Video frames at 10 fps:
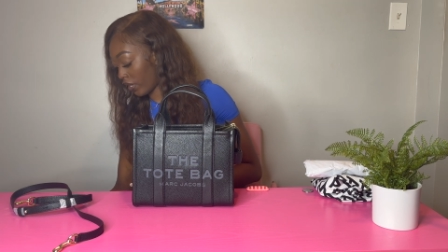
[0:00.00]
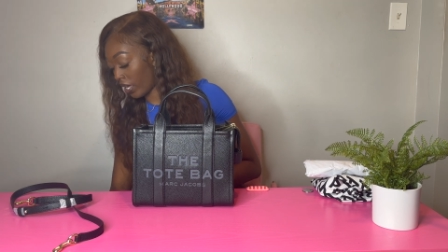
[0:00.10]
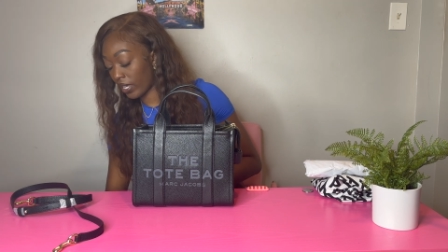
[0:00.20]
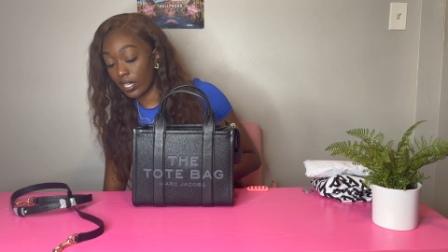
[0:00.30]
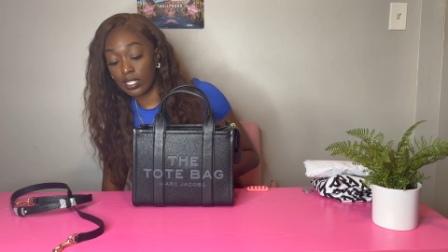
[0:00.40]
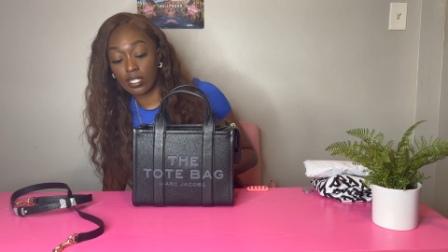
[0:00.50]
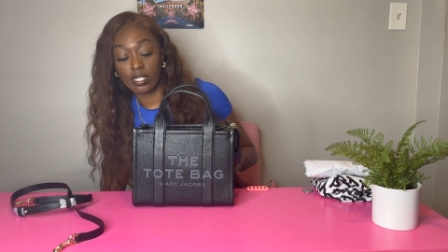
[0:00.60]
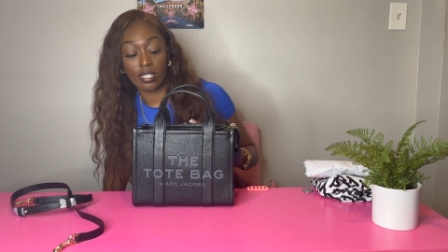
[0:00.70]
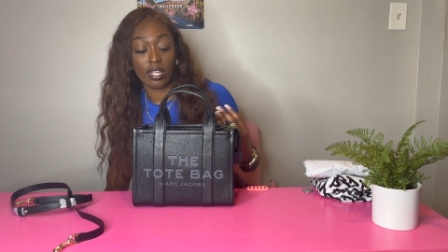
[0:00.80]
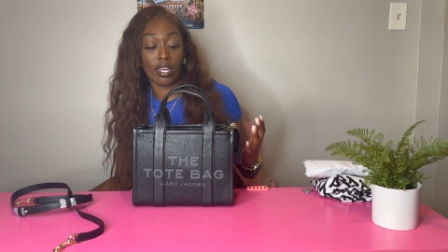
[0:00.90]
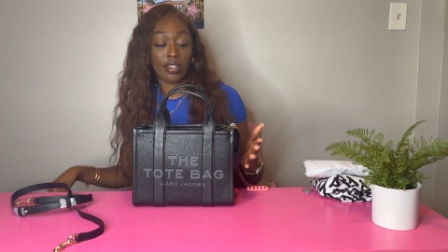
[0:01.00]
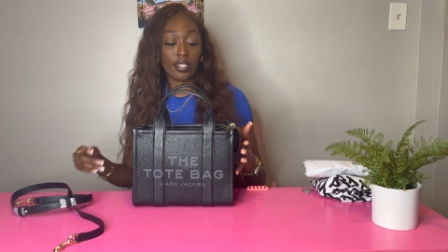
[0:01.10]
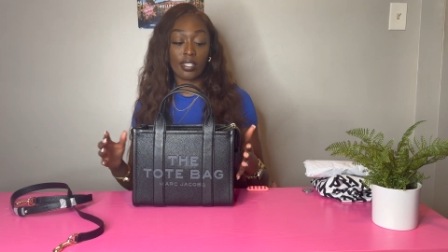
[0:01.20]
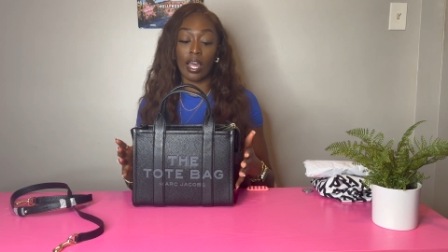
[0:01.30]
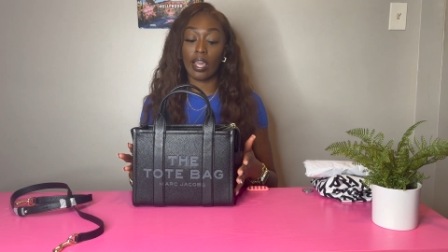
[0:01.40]
I guess the
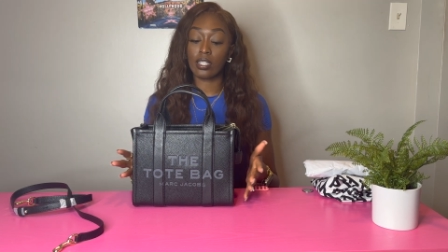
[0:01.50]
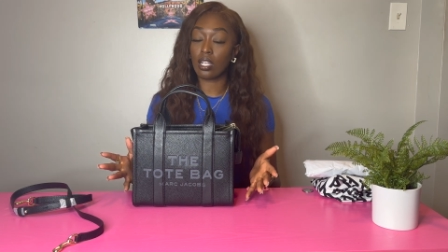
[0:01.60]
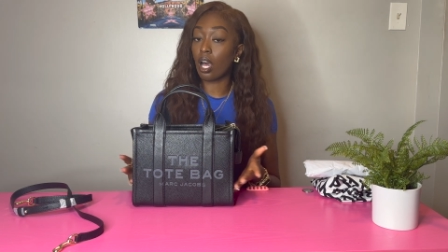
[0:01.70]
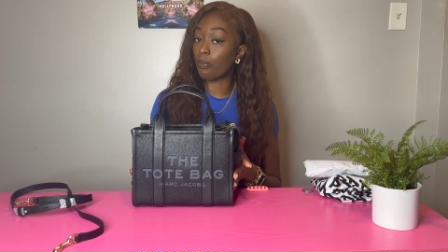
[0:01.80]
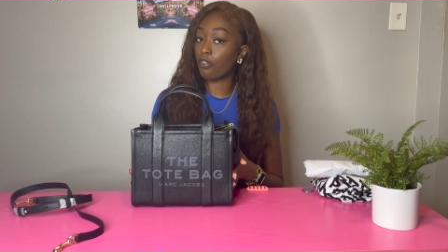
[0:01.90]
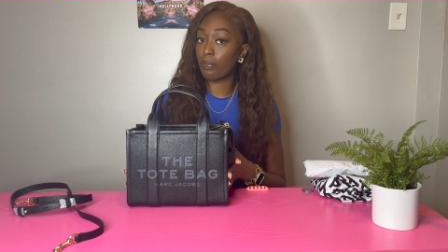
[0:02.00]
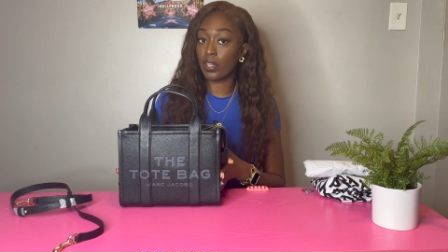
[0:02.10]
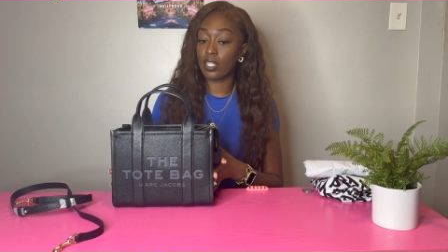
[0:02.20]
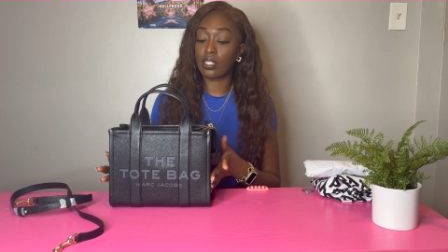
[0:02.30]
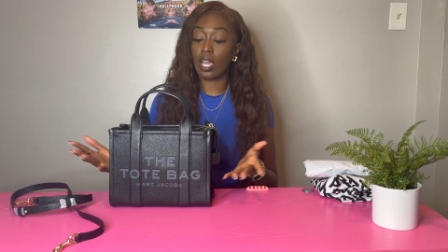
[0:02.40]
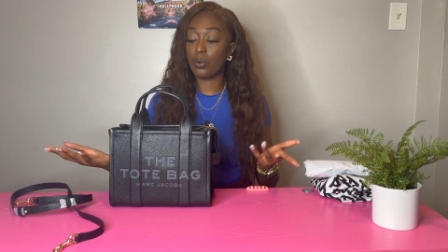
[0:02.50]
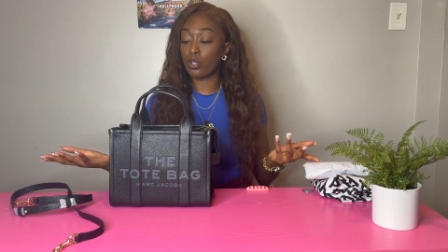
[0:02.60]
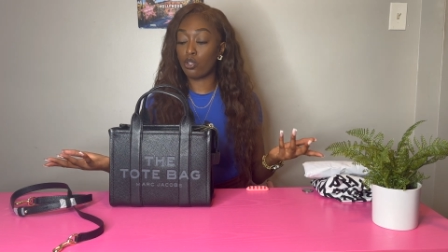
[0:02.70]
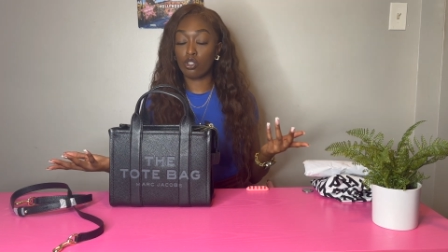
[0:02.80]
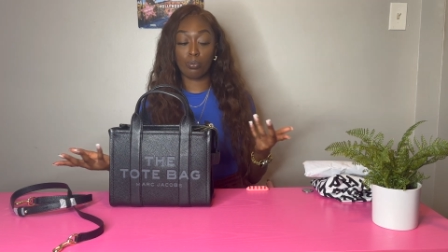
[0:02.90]
size up from this I would
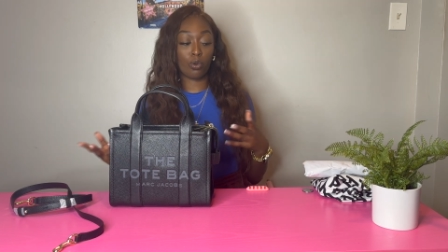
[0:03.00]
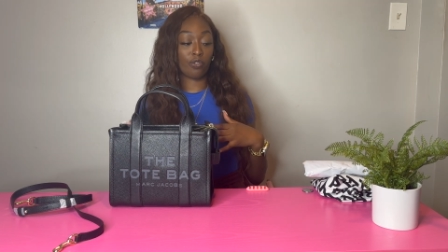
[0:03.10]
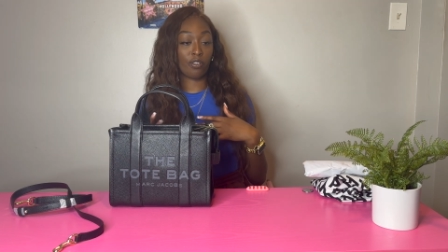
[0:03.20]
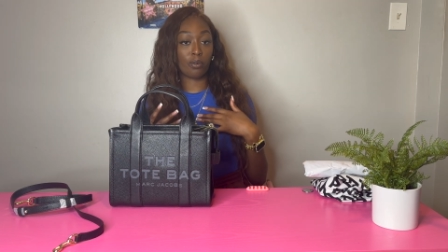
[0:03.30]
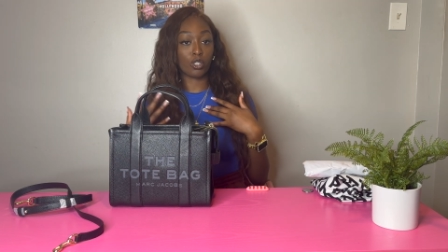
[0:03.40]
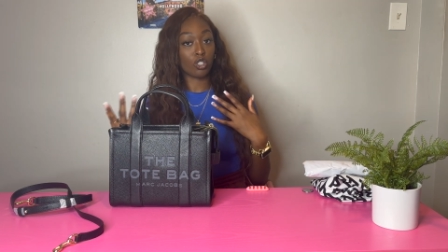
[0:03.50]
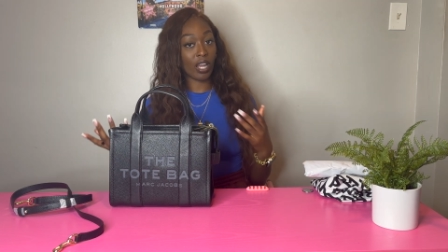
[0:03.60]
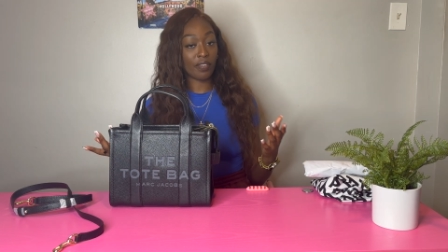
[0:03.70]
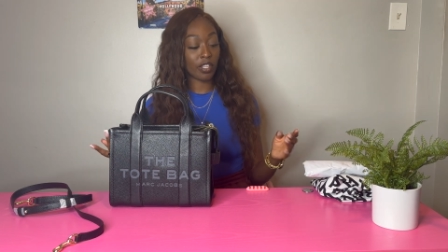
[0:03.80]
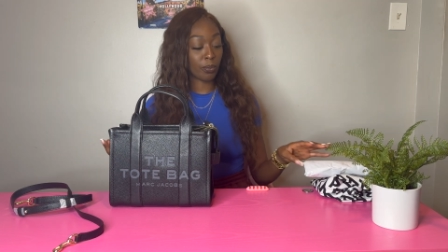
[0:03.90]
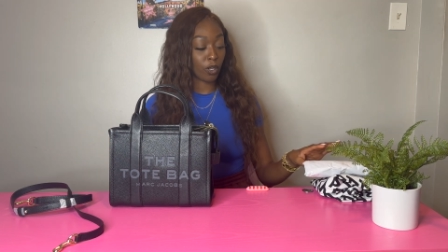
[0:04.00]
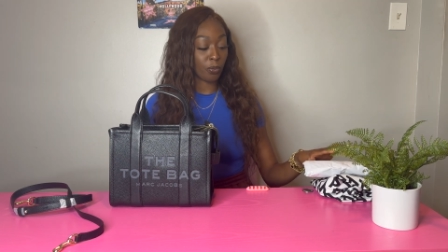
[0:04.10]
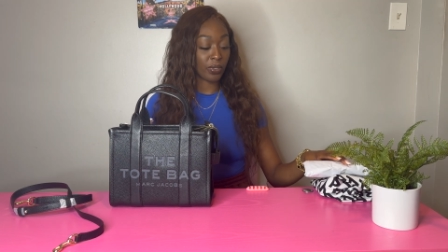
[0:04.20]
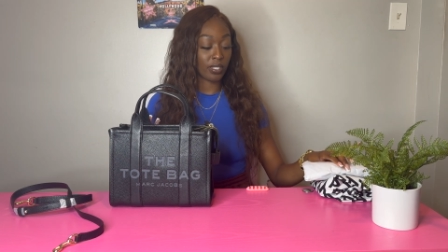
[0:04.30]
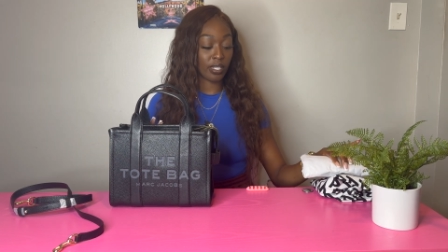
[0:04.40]
use more for traveling
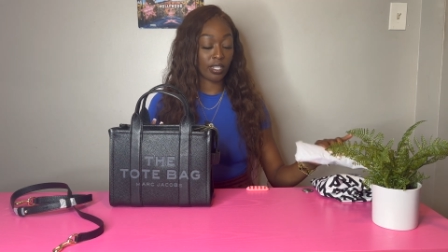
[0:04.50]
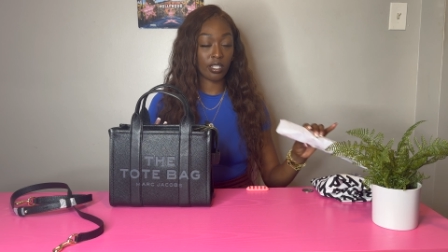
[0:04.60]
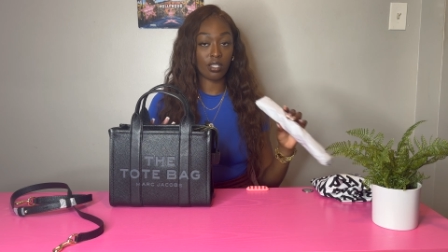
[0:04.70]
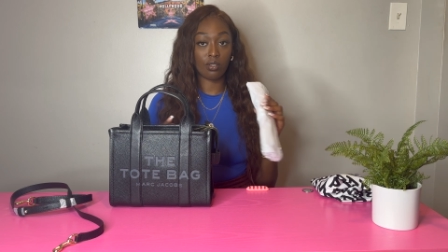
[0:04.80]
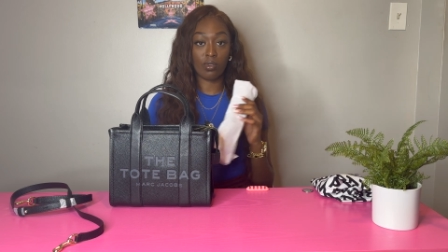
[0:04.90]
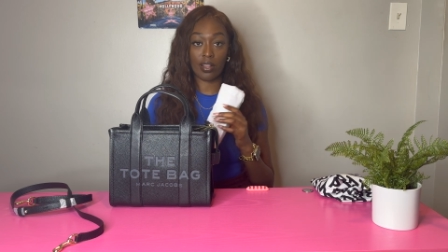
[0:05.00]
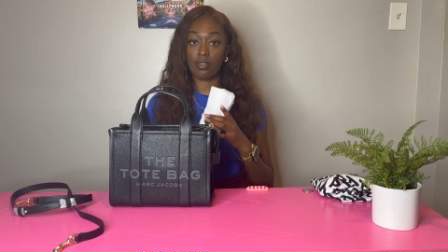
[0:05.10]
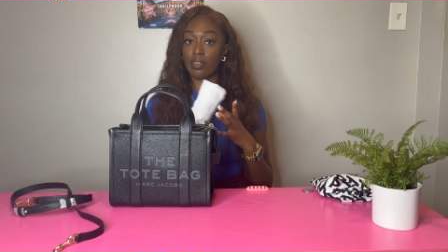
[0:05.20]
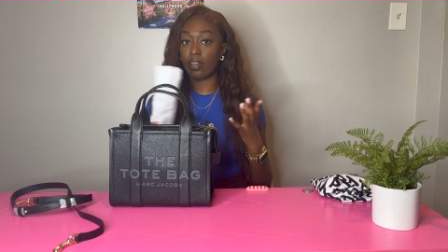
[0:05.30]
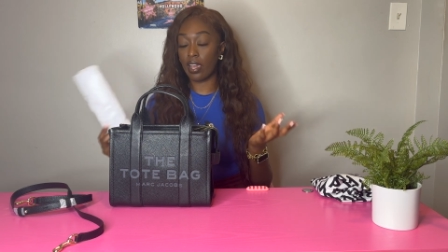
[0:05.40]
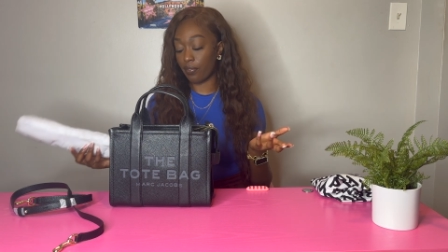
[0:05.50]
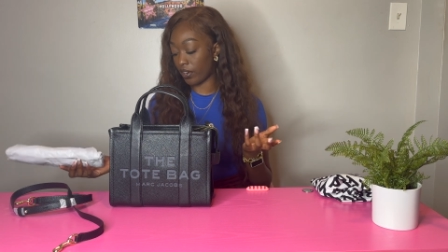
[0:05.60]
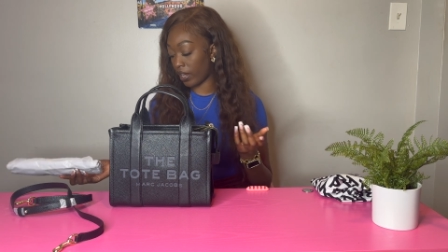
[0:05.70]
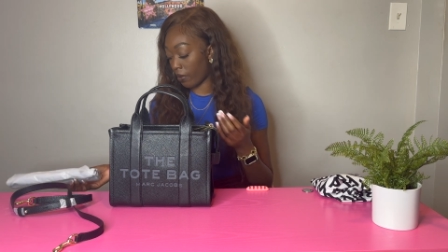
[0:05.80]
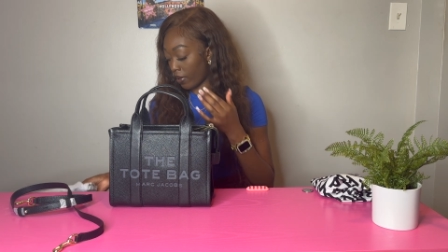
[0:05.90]
purposes rather than
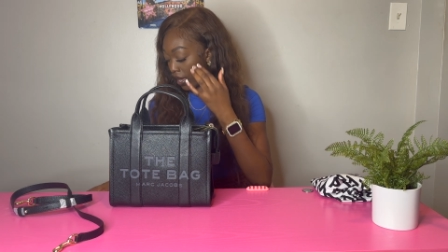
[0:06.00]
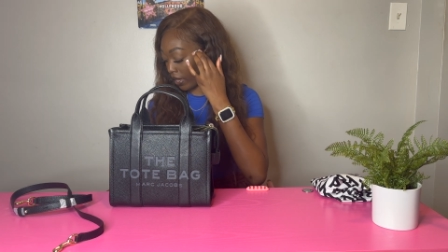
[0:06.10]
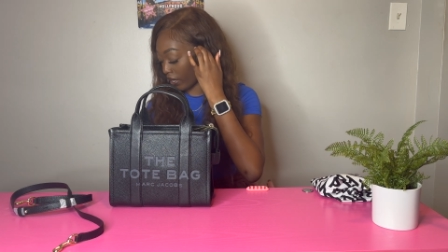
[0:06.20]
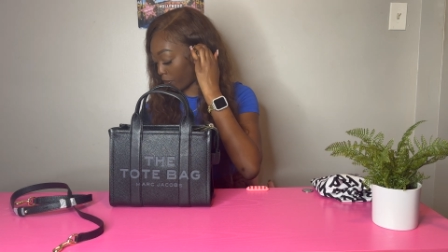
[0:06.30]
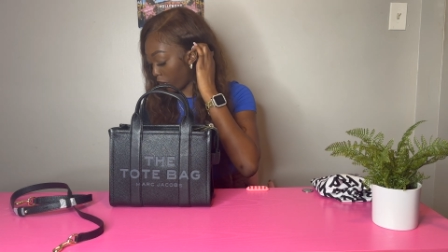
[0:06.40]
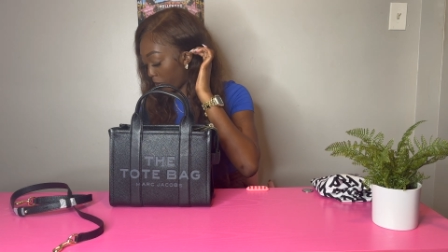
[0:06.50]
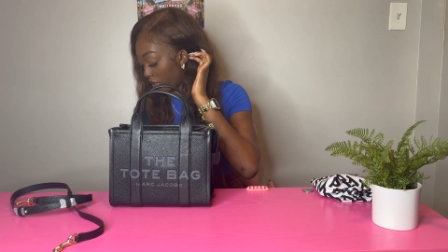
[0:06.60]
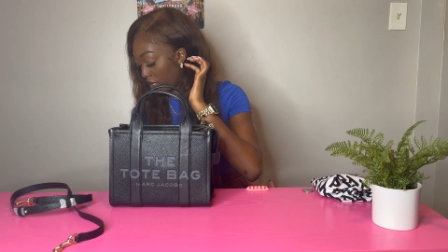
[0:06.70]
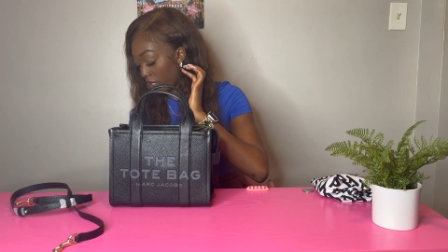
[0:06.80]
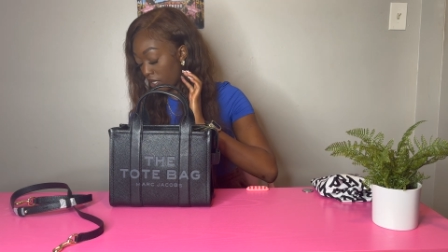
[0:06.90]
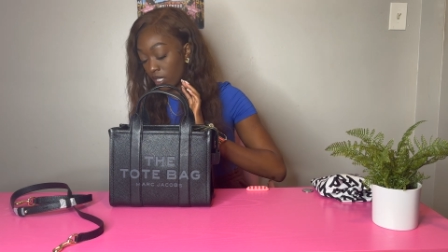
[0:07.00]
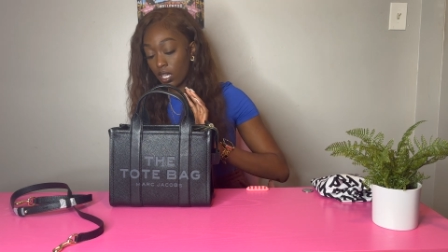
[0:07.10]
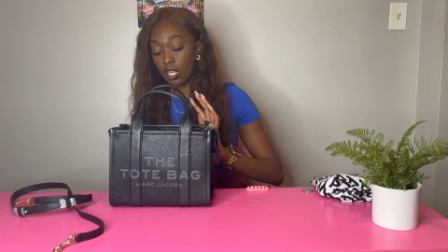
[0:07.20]
everyday bag purposes.